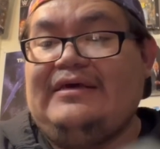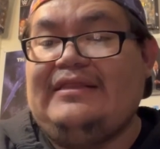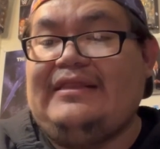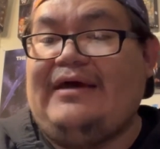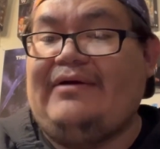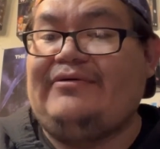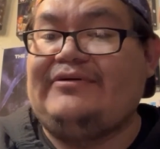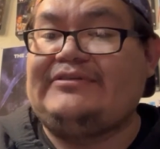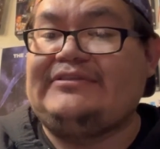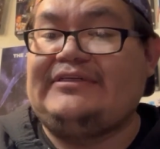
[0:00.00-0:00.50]

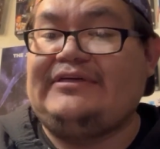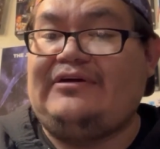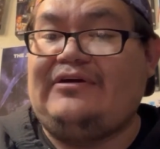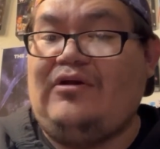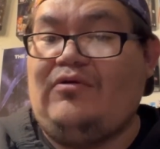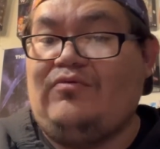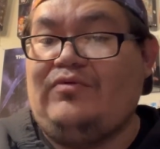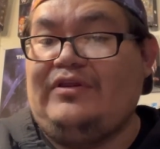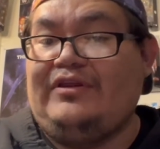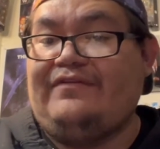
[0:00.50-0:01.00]
That was a
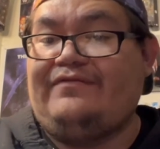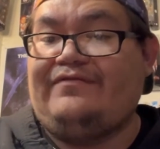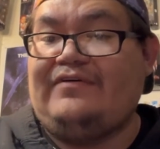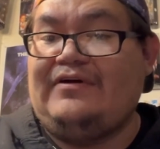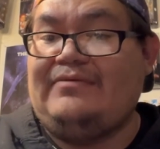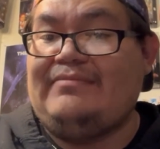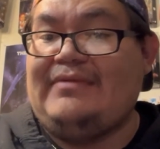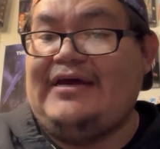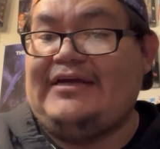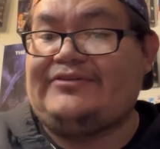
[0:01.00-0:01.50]
really
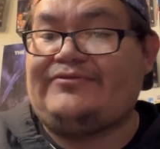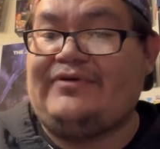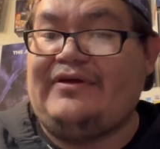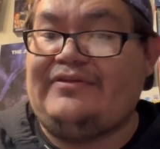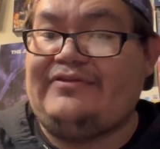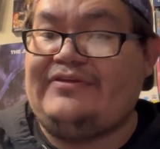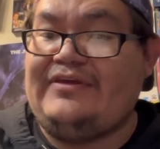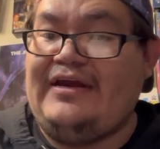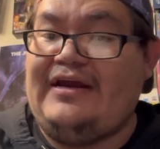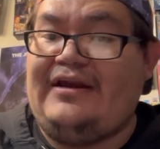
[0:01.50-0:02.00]
fun match
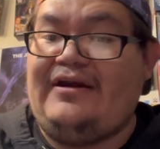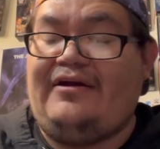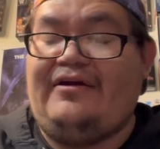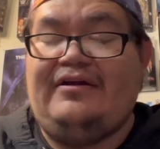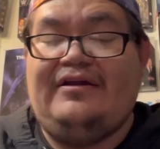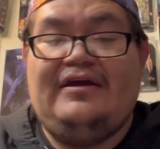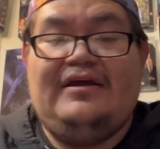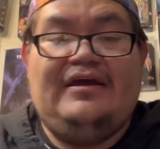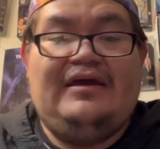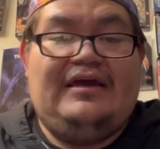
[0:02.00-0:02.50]
right
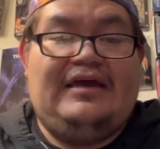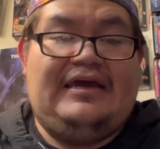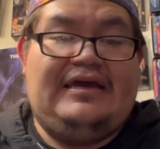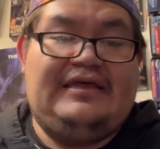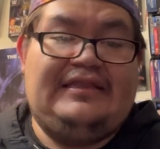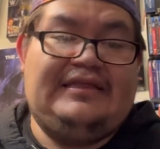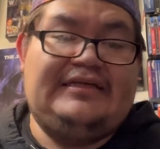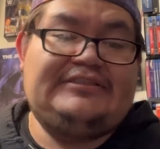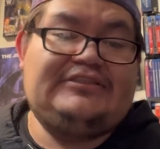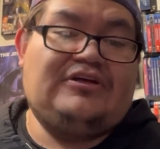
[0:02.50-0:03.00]
there.
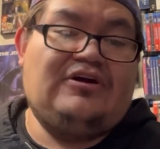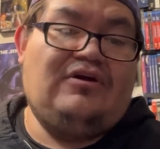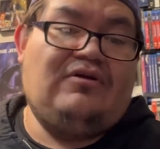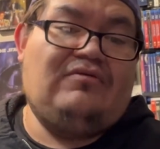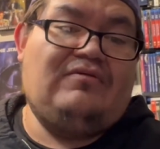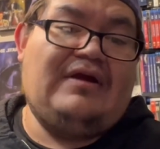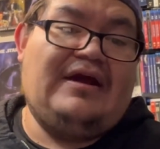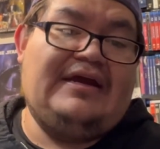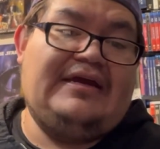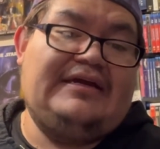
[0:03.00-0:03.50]
And let's go
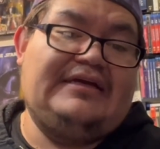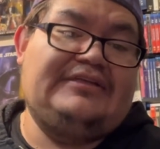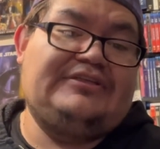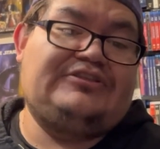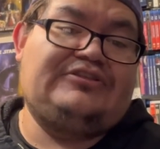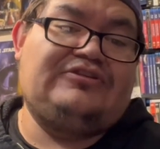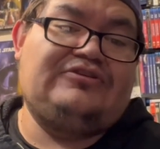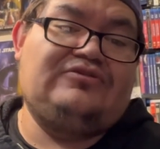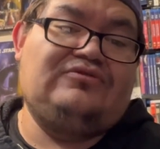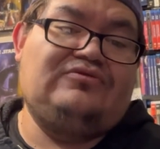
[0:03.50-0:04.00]
right
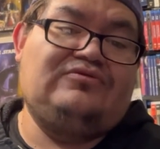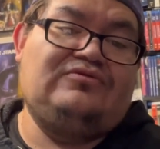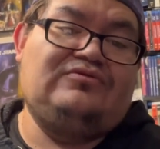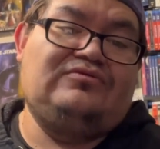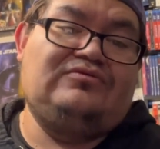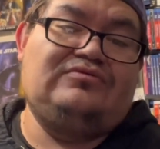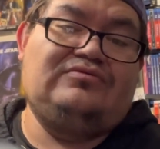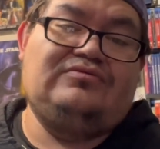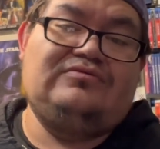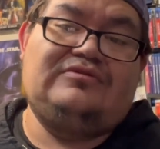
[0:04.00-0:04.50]

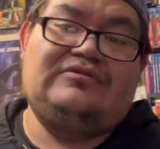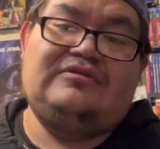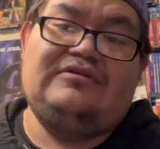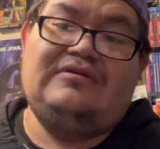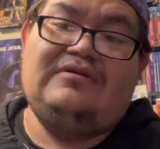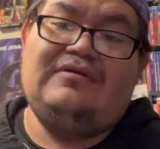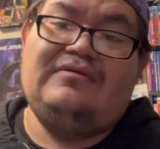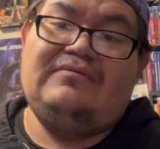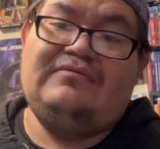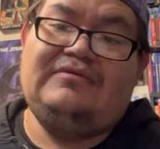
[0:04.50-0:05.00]
into,
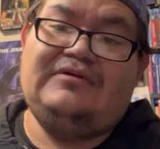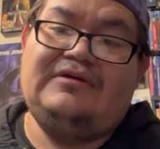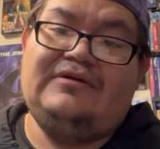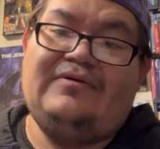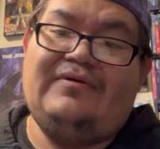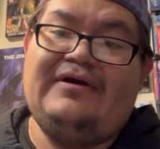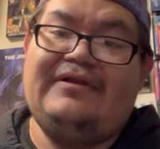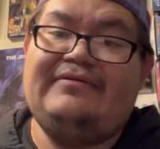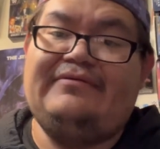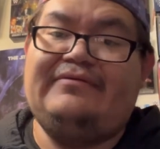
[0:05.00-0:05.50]
you know
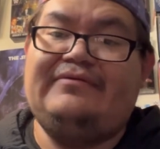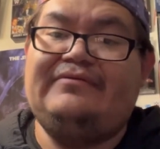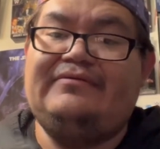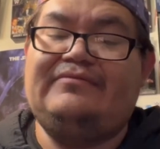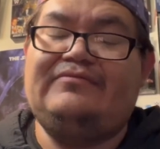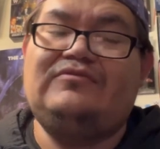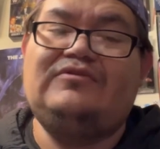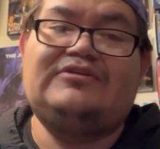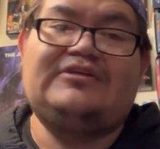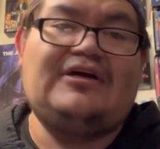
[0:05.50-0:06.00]
what?
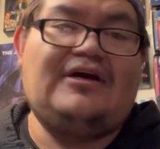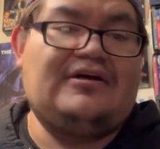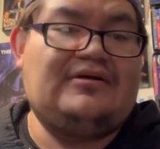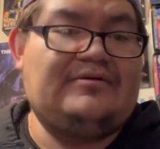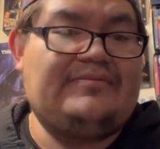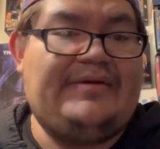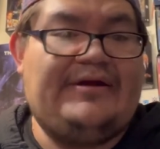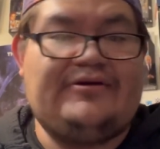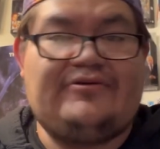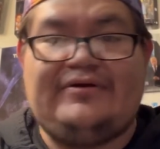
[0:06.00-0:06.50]
We'll talk
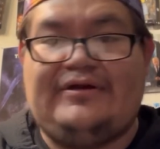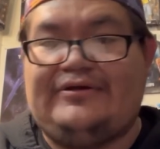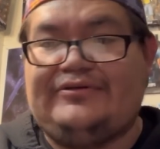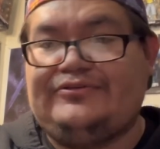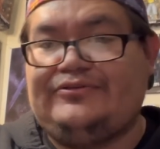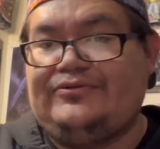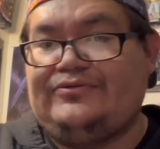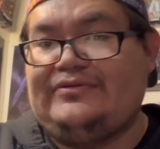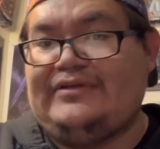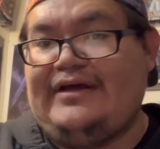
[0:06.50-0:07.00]
about Crown
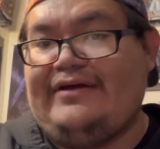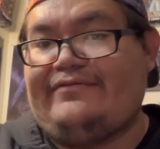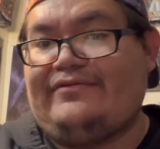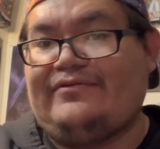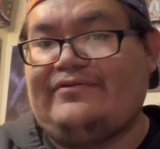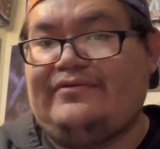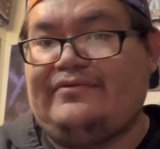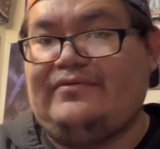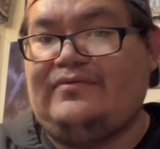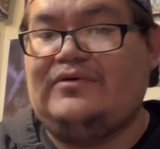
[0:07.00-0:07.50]
Jewel
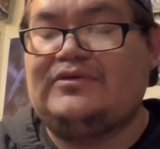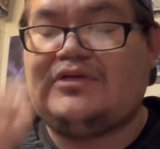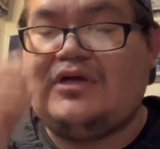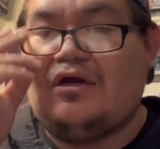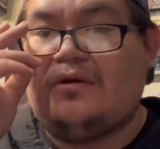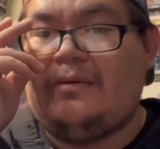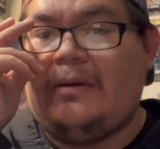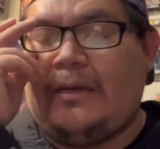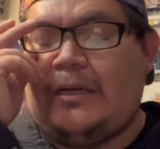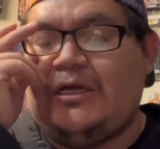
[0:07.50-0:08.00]
after. We'll talk
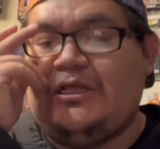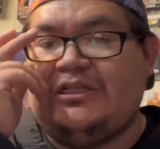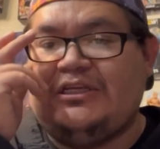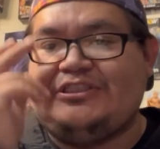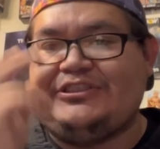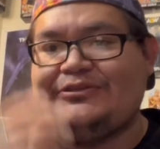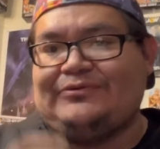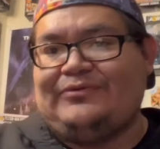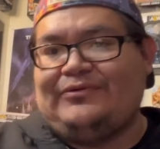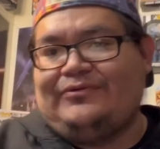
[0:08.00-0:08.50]
about
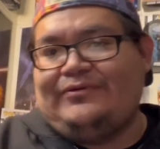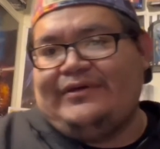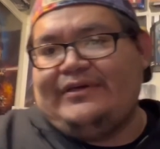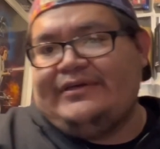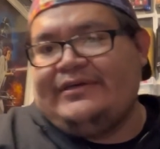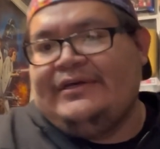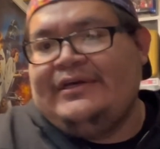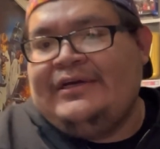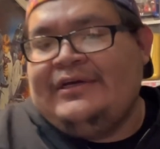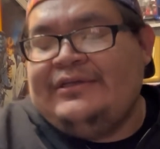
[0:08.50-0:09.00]
Collision real quick.